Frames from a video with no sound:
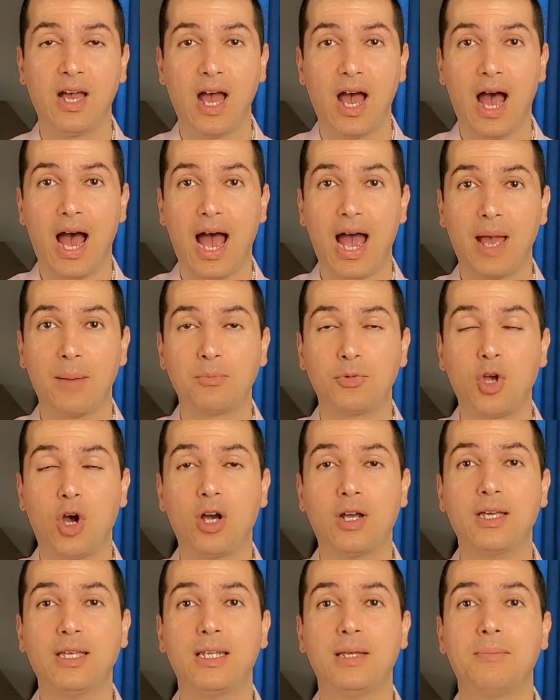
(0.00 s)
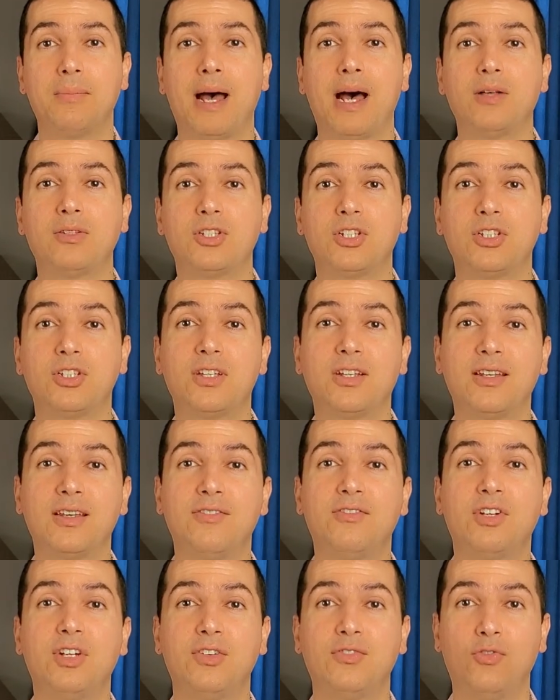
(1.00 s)
I'm talking about the
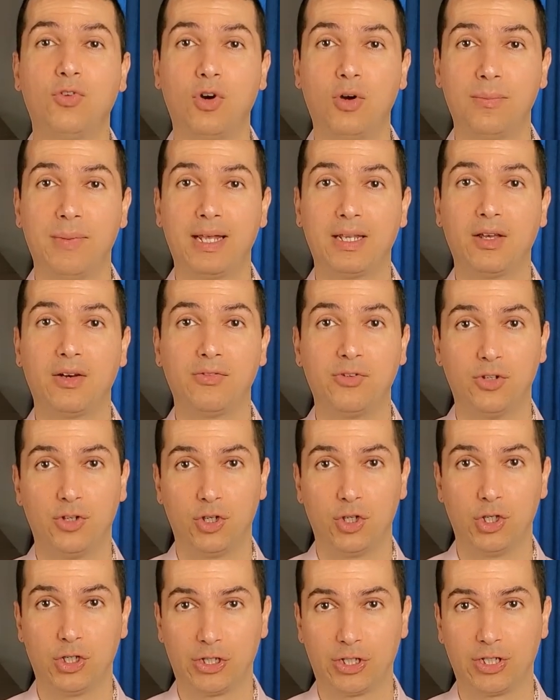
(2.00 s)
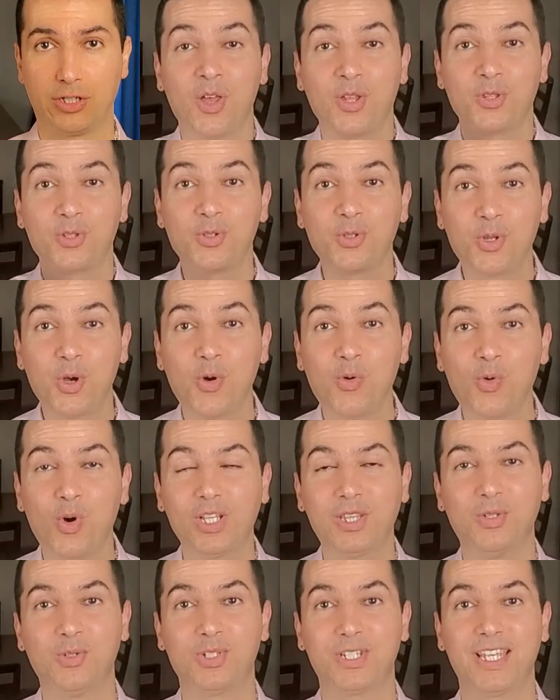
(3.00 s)
delivery format of your hook. To know
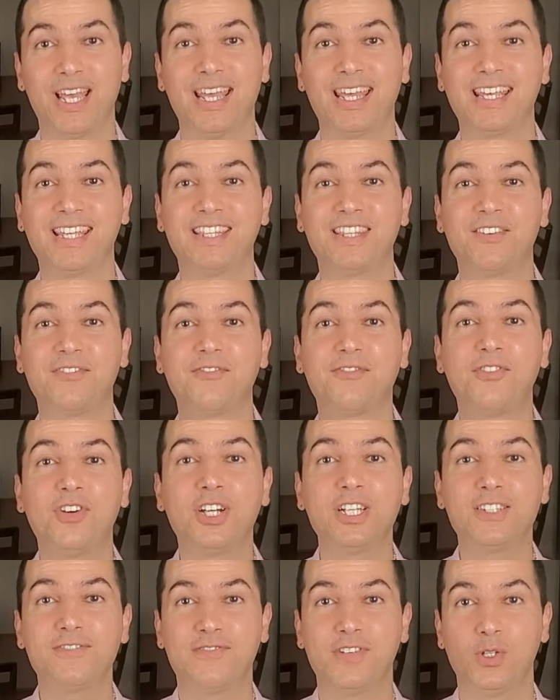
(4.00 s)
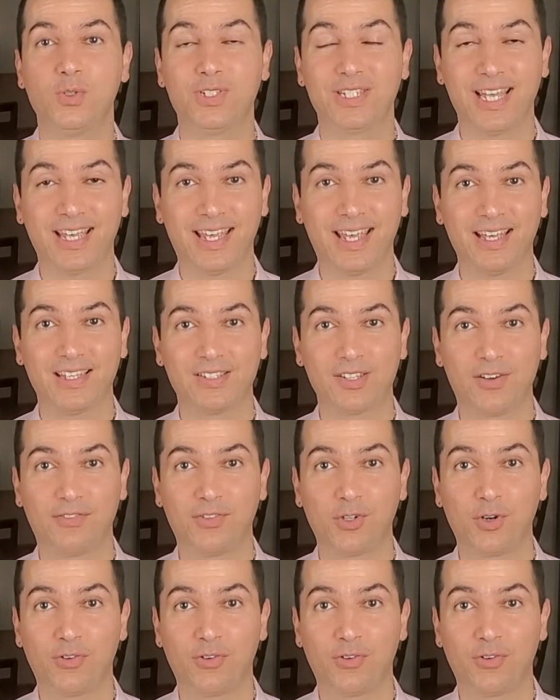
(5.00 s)
what to say in the first few seconds of your